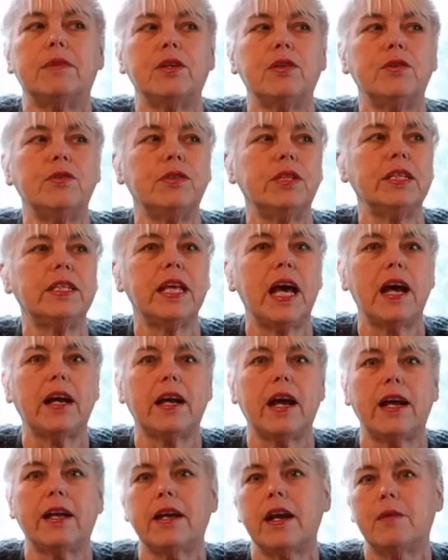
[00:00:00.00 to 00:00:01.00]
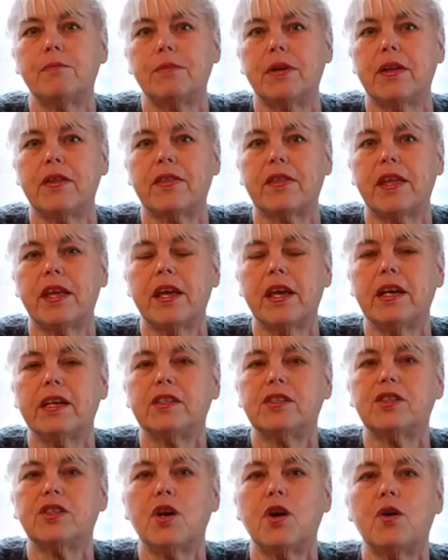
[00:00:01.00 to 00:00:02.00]
who did that guy come with?
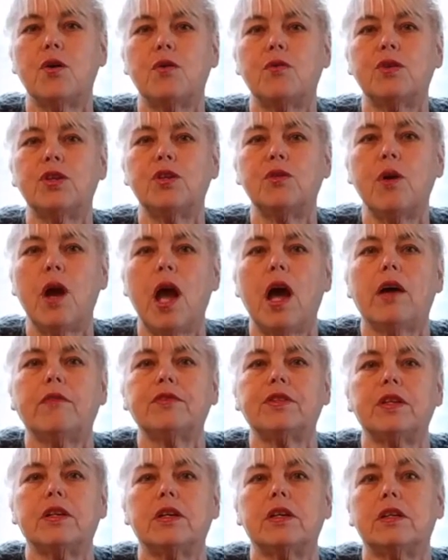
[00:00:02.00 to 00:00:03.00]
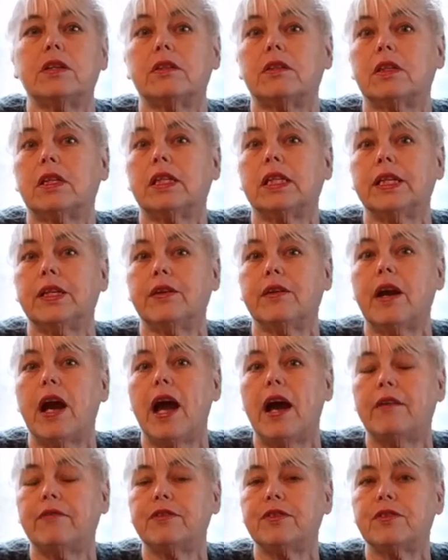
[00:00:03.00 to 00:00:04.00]
So you have to clear
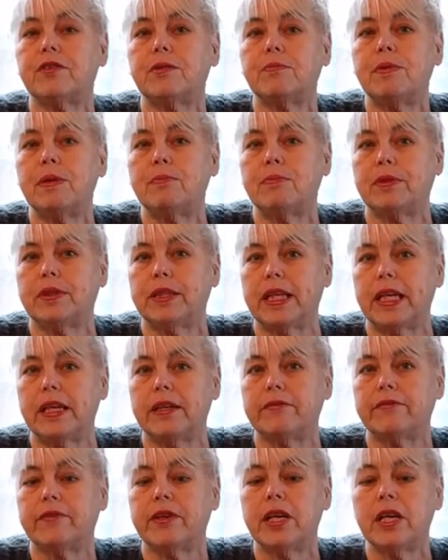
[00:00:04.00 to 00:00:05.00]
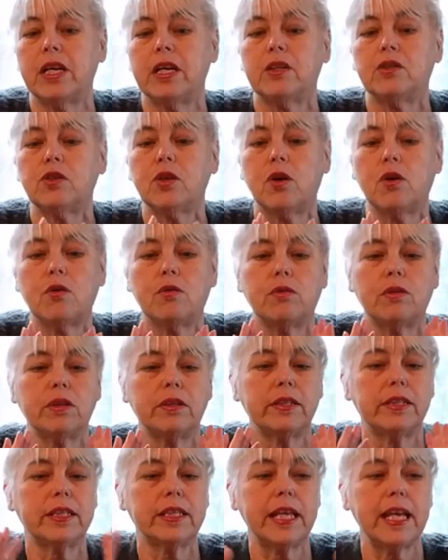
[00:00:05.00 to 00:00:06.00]
after the people leave. So
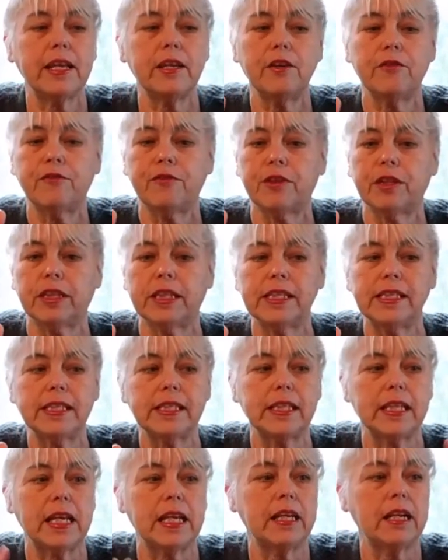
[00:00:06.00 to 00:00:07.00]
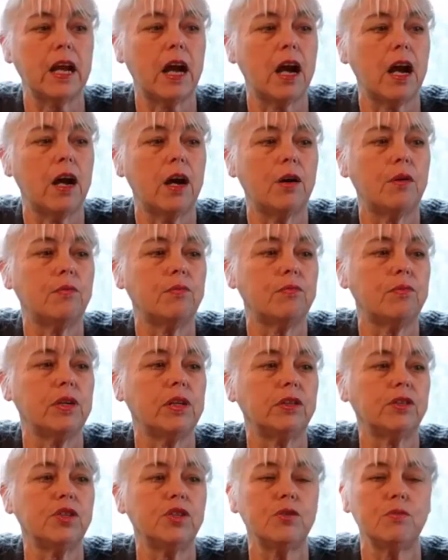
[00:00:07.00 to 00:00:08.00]
thank you for listening.
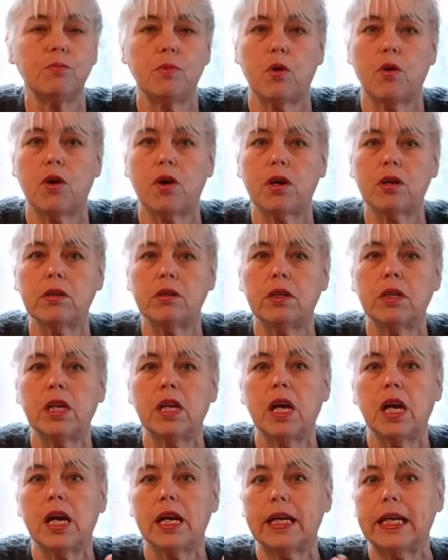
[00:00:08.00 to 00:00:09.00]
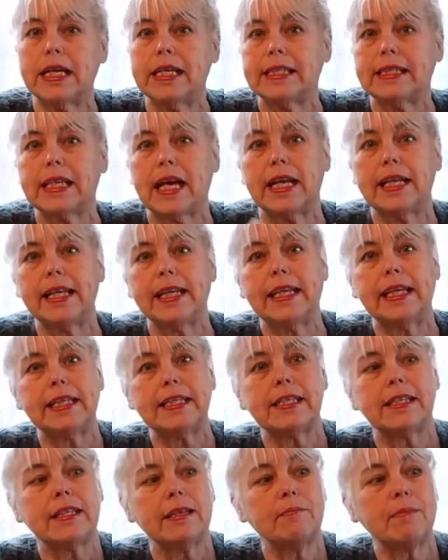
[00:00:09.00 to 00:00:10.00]
We'll do more, because I didn't get
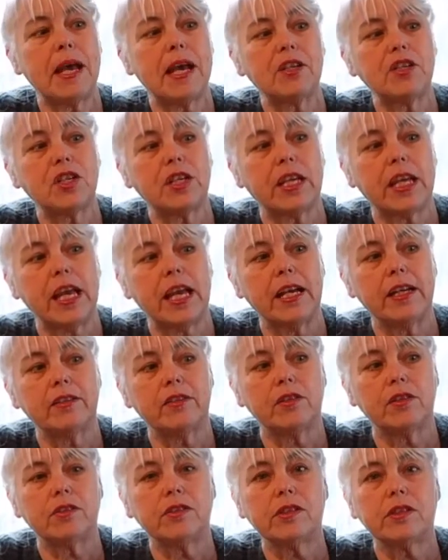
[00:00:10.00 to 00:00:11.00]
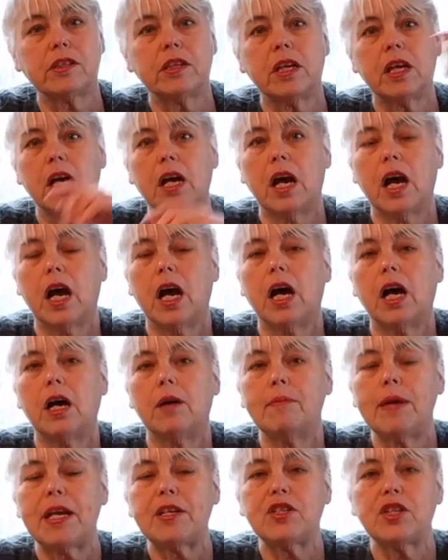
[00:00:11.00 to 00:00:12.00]
to the magic candles.
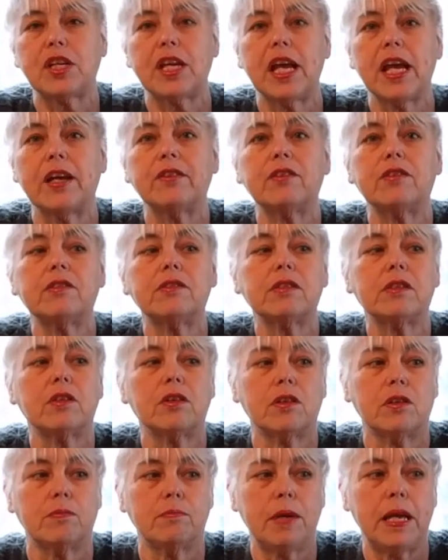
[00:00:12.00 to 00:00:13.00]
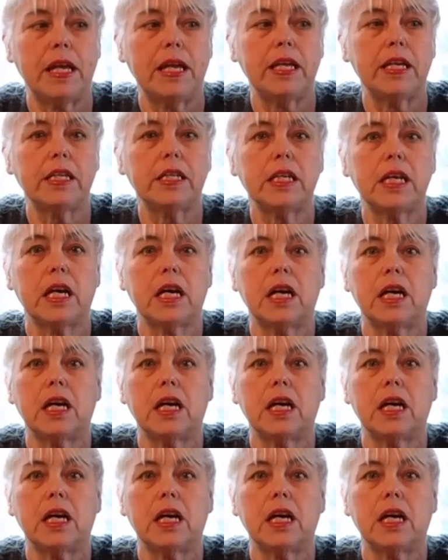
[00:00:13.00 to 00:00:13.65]
Magic candles are made